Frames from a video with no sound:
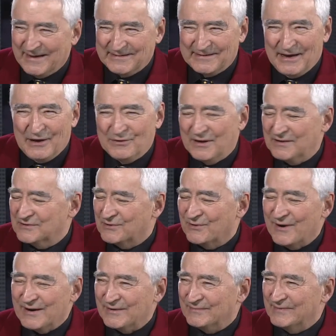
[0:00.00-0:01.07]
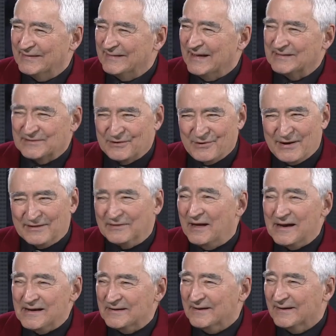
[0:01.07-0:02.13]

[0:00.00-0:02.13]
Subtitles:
that down. That's great. That's a great line.